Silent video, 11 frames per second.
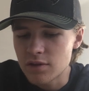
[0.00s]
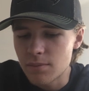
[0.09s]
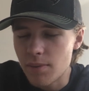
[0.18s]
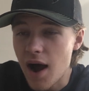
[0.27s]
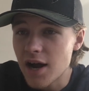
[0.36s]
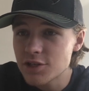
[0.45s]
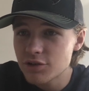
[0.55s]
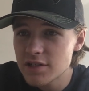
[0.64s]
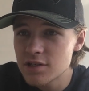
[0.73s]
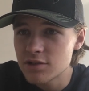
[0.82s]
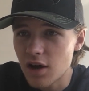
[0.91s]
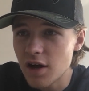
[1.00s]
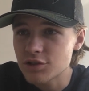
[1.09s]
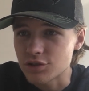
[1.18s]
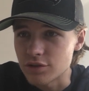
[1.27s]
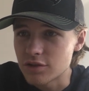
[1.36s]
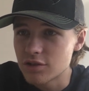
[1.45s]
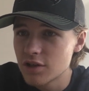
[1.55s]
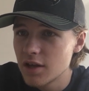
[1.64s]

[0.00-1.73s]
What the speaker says: the Padres and Dodgers